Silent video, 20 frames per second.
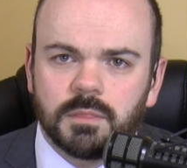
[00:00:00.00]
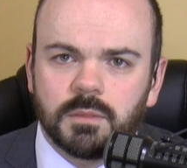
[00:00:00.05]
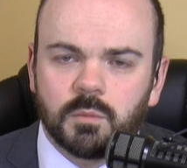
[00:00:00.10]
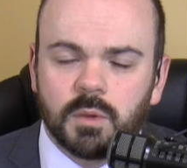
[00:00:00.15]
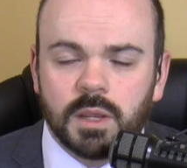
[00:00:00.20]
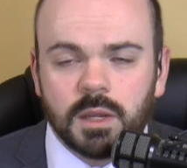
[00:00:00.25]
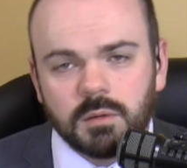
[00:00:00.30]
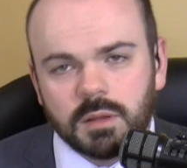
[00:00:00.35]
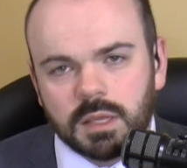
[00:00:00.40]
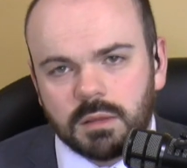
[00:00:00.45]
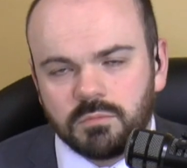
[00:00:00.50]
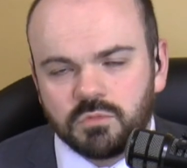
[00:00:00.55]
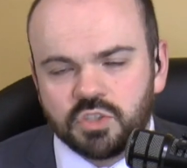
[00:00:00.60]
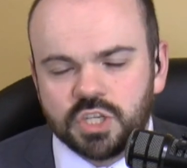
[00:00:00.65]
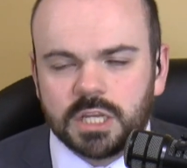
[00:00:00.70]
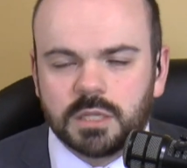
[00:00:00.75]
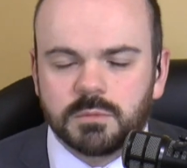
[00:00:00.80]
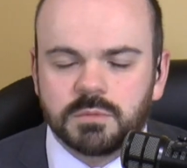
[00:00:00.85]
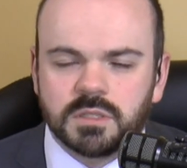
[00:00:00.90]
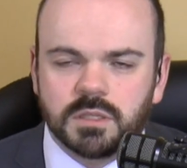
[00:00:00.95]
Wayne
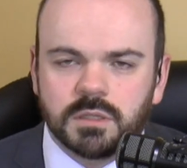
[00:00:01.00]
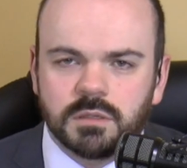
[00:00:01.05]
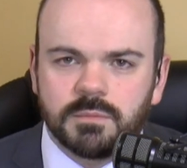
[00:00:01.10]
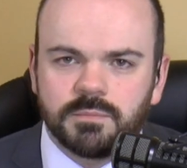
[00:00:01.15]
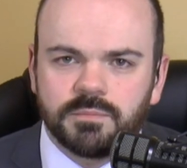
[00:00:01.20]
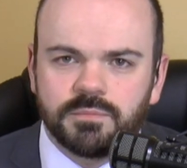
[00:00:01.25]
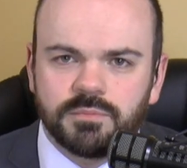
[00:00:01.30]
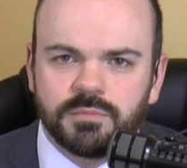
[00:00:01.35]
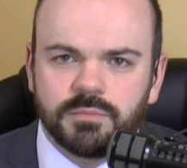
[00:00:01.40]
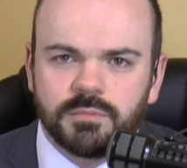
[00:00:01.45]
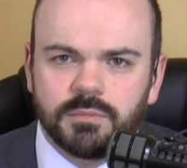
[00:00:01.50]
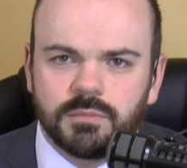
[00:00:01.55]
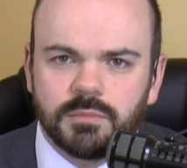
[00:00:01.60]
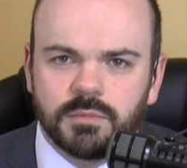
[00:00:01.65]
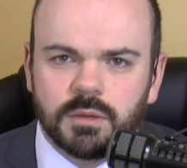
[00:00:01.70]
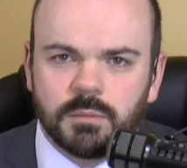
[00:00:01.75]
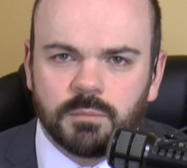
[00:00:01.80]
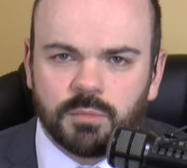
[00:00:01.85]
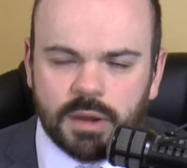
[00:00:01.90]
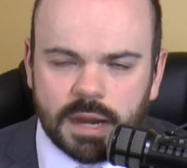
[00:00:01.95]
Jacobson
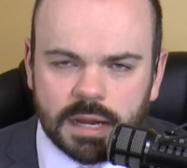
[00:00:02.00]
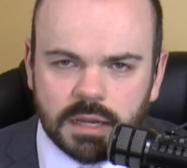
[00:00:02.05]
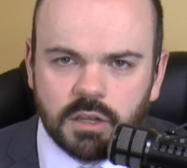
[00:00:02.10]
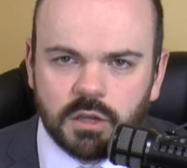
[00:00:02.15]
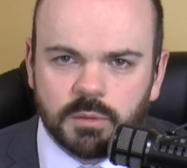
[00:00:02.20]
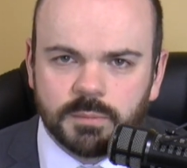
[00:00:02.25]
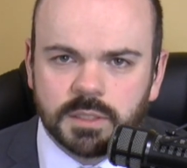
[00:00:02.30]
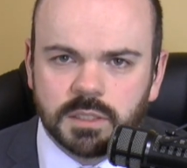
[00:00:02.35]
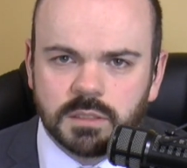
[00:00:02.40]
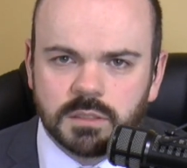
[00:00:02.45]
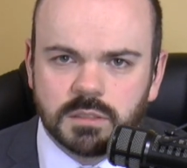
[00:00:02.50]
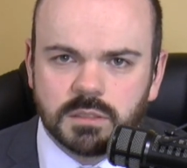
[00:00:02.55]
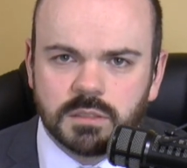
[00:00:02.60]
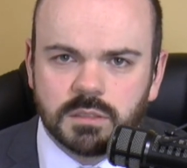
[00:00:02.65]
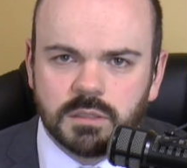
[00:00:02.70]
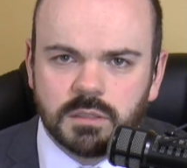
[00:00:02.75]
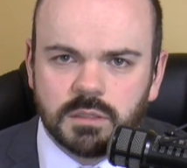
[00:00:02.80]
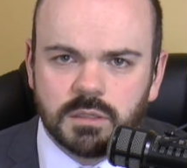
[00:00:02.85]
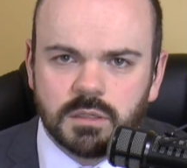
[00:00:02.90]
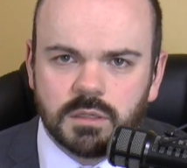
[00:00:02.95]
and Brad Cummings,
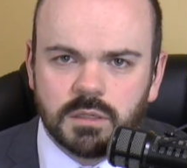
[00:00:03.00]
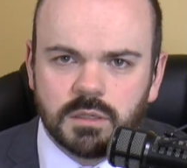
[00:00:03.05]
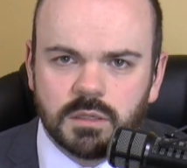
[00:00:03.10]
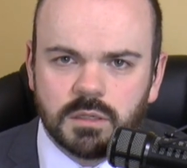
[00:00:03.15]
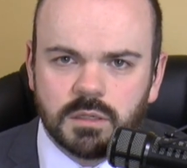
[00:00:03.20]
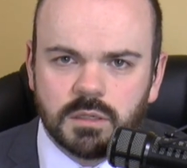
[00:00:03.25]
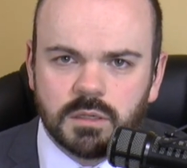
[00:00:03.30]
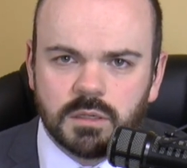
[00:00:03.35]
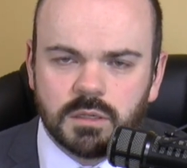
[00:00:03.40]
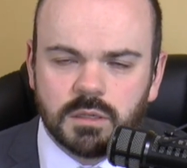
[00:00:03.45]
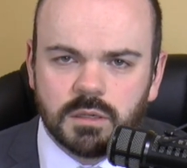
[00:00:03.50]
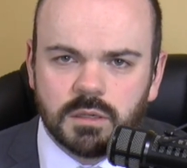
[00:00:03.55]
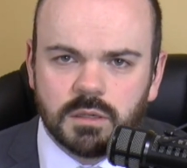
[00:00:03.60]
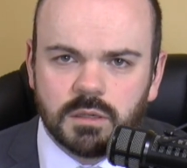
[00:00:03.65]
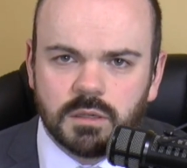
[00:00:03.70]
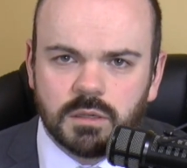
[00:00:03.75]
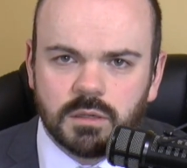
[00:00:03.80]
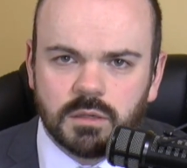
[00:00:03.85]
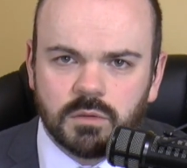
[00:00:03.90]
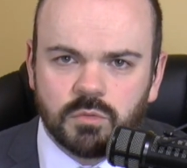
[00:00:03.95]

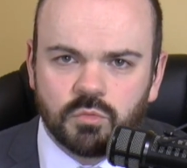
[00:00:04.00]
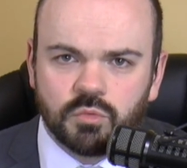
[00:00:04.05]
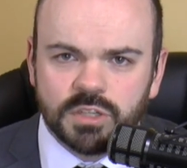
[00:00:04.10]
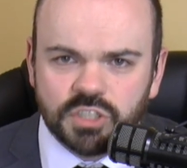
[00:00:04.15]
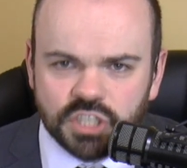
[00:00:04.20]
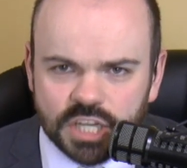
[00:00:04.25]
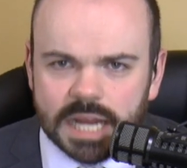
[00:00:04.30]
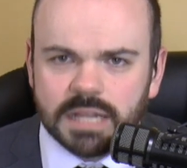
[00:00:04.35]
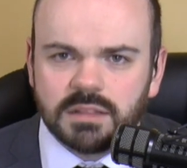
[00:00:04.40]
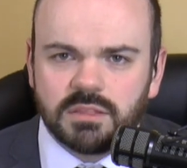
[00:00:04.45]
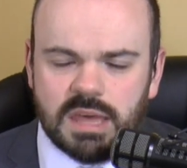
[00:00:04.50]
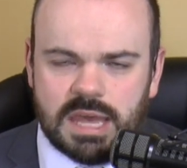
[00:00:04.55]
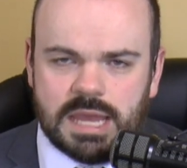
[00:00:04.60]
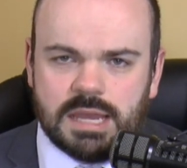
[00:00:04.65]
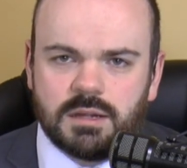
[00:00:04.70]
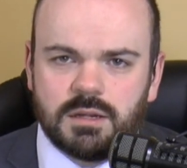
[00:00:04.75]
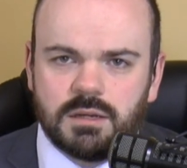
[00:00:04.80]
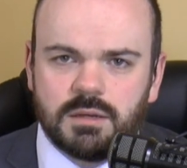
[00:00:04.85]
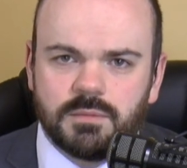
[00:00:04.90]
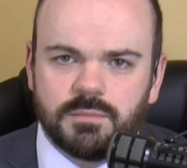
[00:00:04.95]
reject
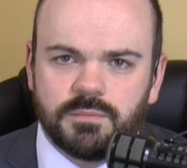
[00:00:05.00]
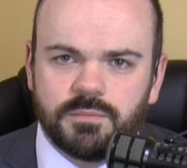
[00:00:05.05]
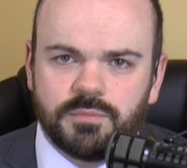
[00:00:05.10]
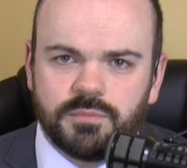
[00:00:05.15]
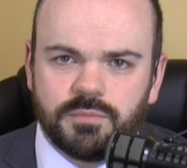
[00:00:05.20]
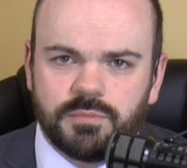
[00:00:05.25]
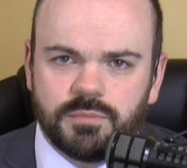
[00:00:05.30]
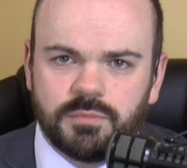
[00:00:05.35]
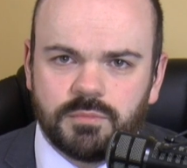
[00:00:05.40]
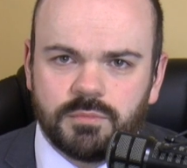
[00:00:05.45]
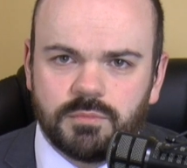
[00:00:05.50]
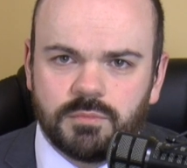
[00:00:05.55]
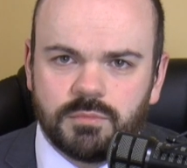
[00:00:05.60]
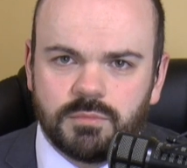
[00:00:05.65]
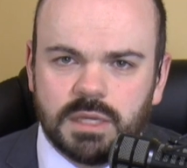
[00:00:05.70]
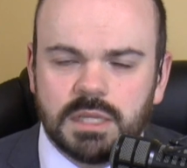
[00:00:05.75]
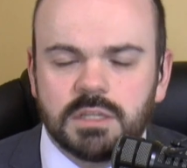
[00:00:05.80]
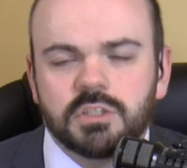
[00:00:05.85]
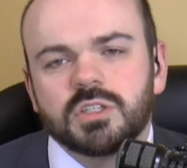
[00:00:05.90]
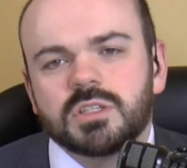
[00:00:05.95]
that.
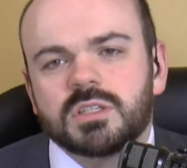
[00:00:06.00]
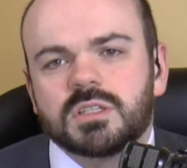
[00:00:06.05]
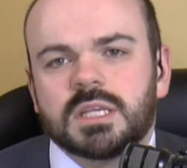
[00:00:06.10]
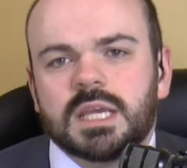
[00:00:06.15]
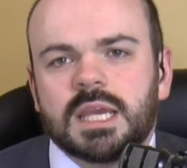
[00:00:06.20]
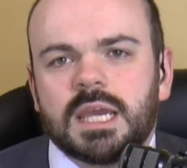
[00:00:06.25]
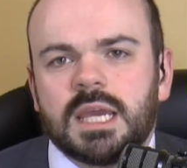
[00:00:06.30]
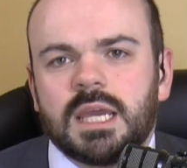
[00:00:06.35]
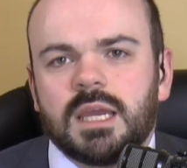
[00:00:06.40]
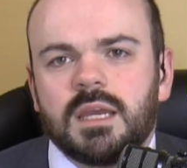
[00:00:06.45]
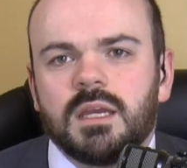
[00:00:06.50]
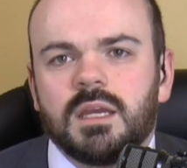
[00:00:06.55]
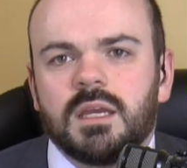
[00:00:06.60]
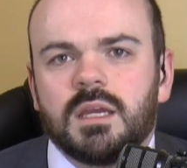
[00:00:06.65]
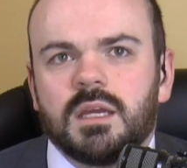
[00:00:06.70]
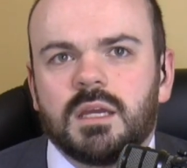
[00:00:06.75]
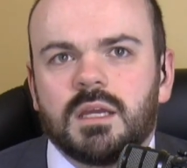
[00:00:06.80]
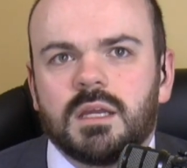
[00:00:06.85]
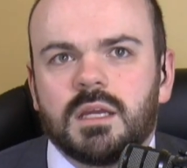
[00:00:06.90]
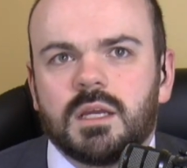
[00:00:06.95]
They just say
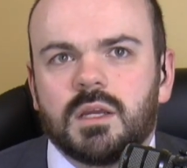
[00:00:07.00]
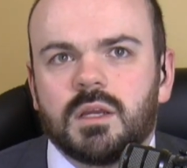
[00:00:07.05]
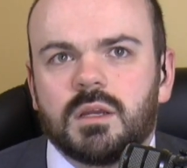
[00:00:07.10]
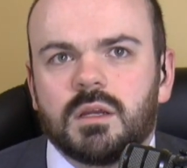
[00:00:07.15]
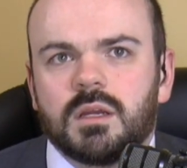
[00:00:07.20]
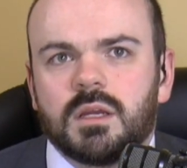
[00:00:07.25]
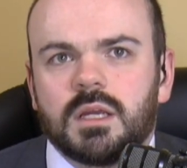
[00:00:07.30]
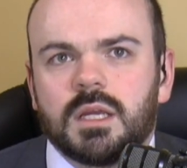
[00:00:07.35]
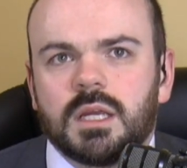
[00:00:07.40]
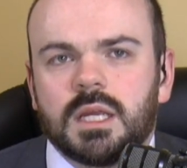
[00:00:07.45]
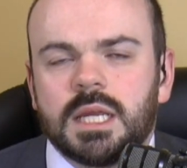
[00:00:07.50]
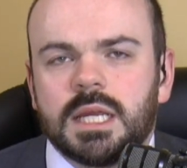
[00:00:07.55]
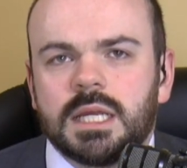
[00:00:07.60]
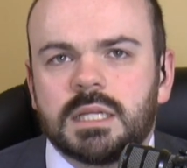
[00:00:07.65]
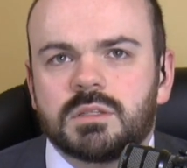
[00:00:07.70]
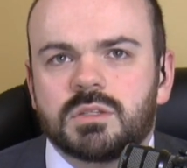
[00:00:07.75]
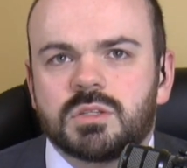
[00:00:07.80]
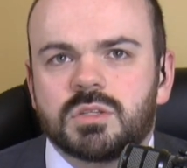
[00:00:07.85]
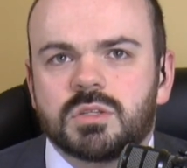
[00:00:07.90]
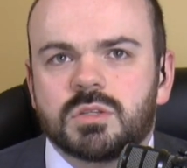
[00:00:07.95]

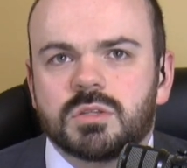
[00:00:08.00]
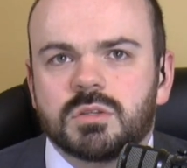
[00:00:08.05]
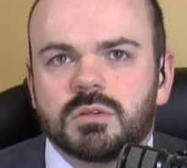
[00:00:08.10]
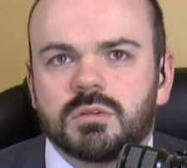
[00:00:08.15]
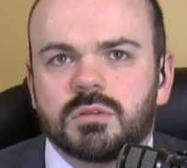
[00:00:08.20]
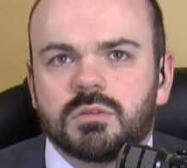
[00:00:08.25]
it's